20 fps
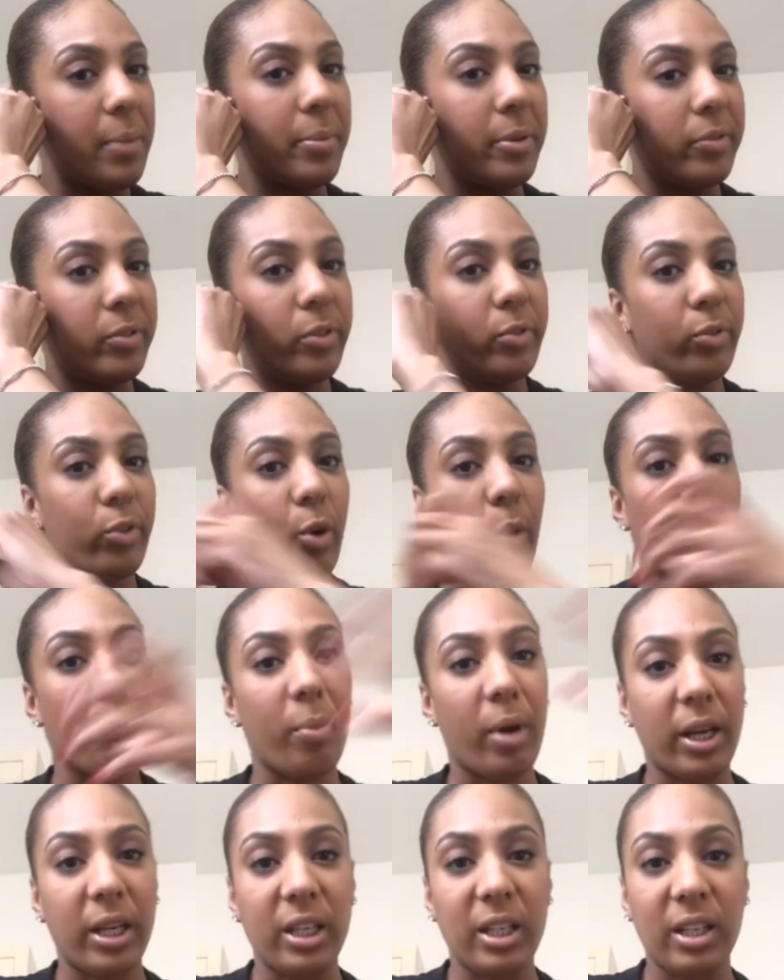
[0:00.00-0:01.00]
If you've got
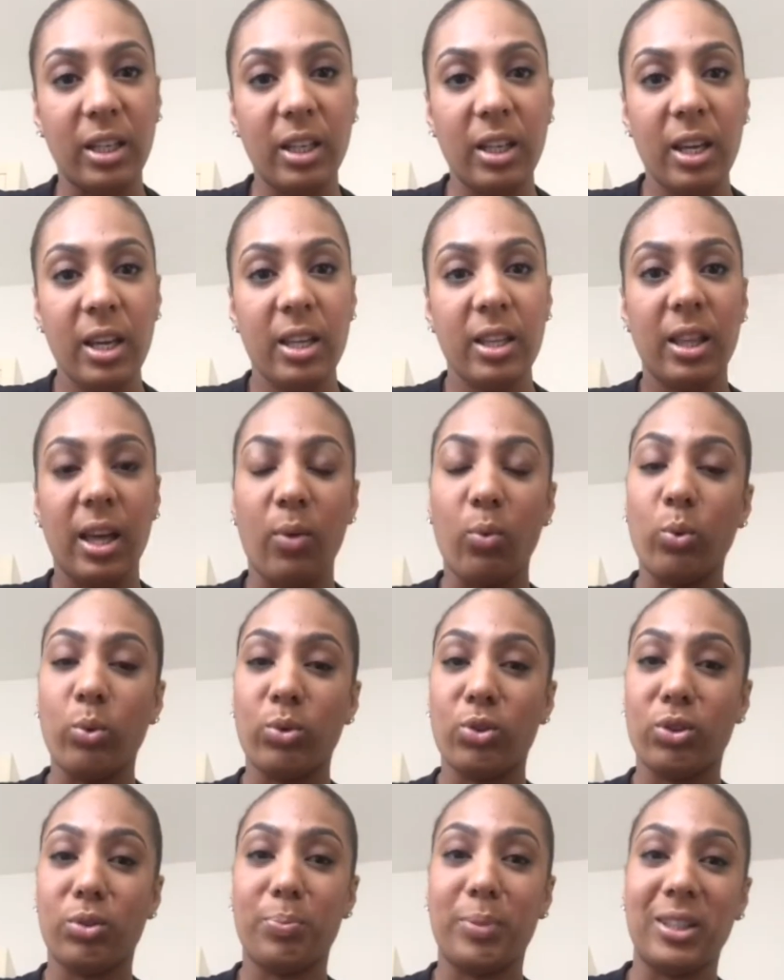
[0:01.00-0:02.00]
money that will
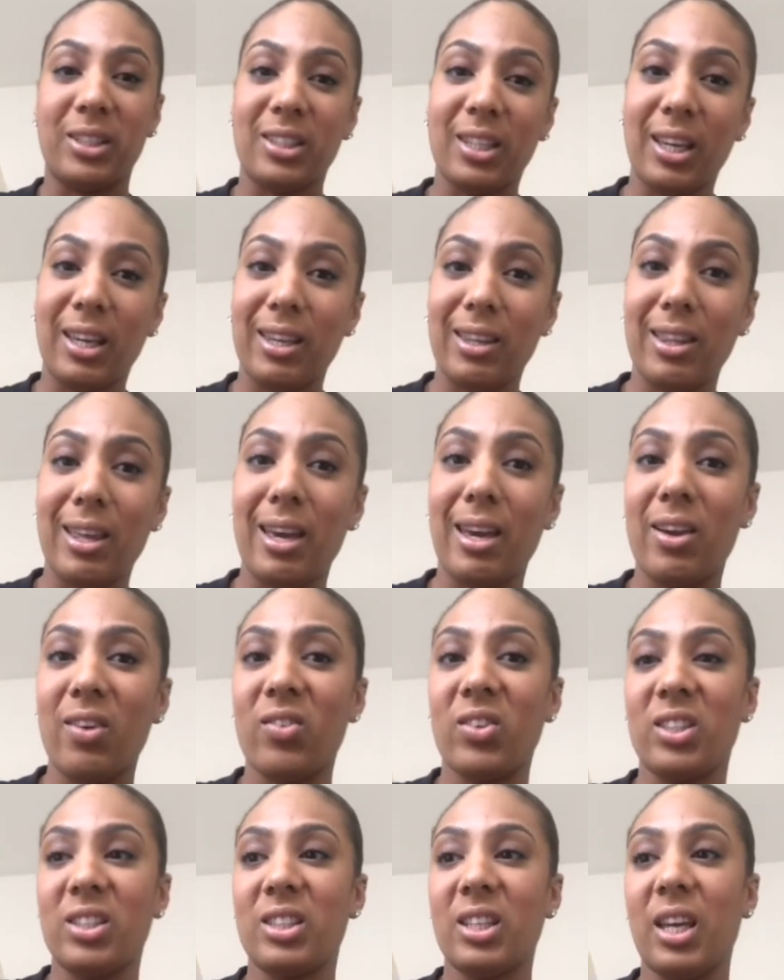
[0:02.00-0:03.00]
just be sitting there
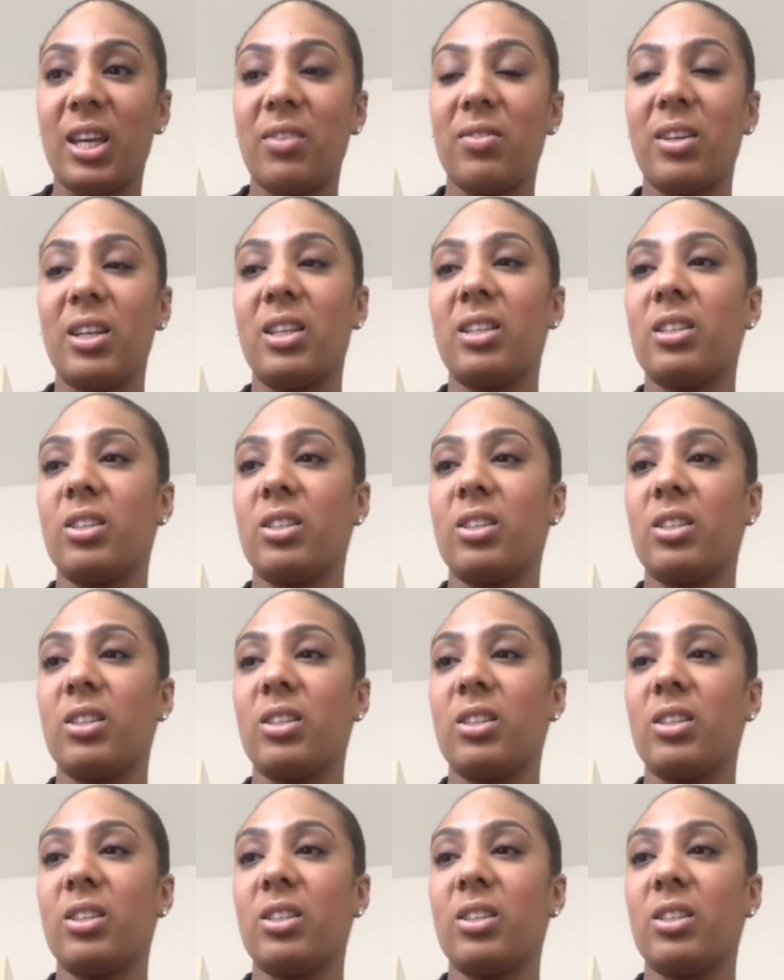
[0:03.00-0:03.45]
in savings,